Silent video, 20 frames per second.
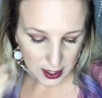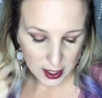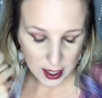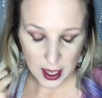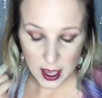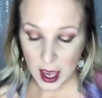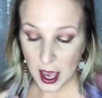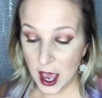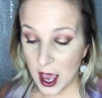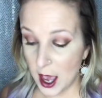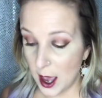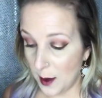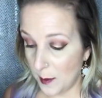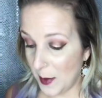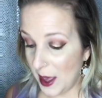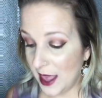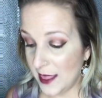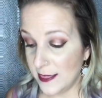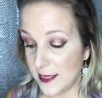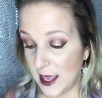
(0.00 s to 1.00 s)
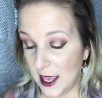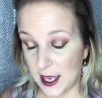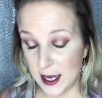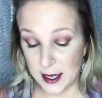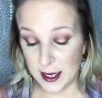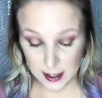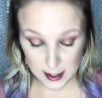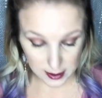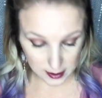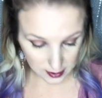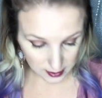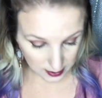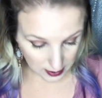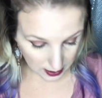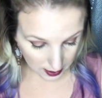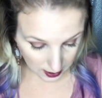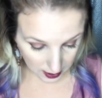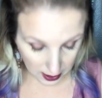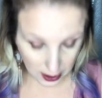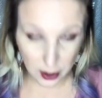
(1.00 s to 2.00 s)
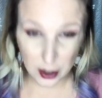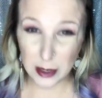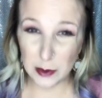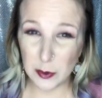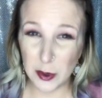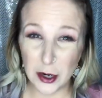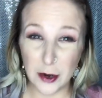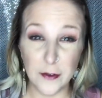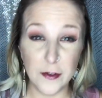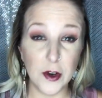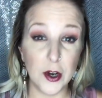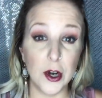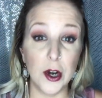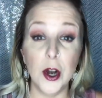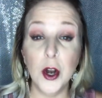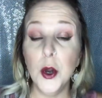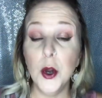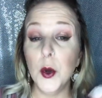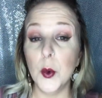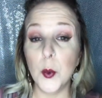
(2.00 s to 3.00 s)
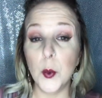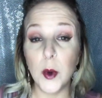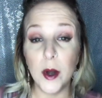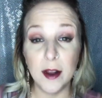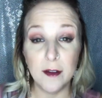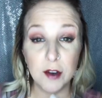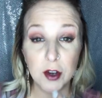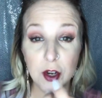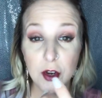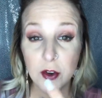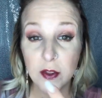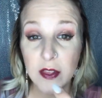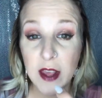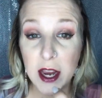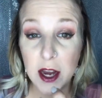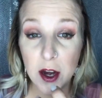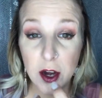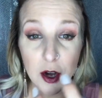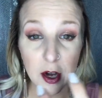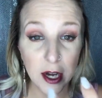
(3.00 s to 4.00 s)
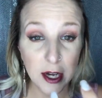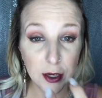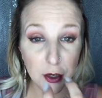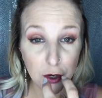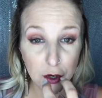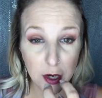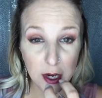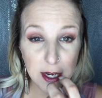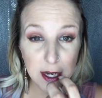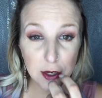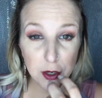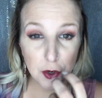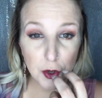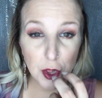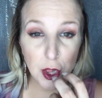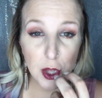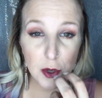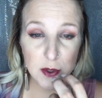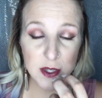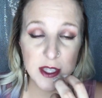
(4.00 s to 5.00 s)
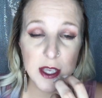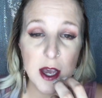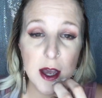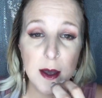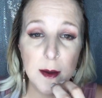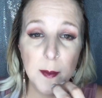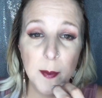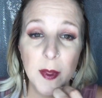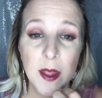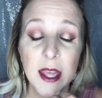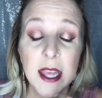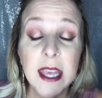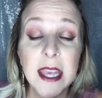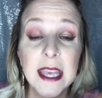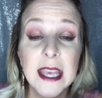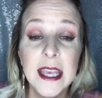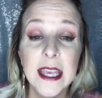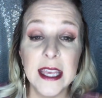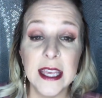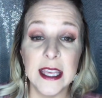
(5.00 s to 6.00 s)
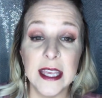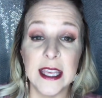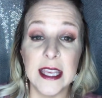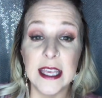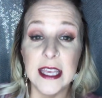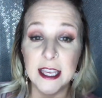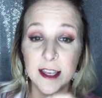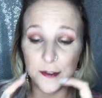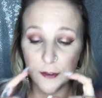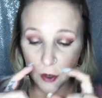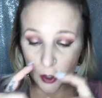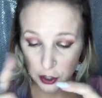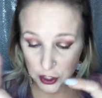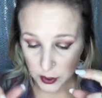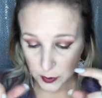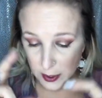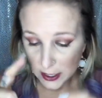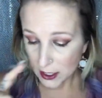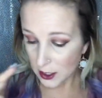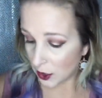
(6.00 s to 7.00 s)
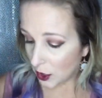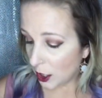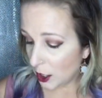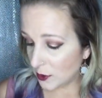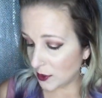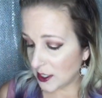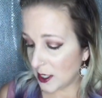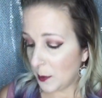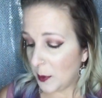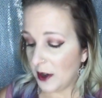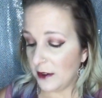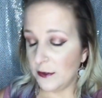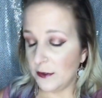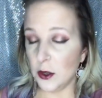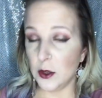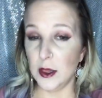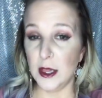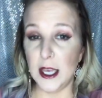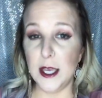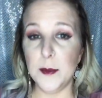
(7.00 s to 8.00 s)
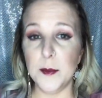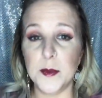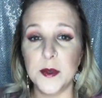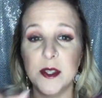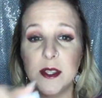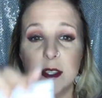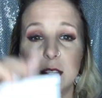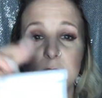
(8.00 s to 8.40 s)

And then I already went over, whenever you're there and you're in your close-up, if you're doing a close-up of your lips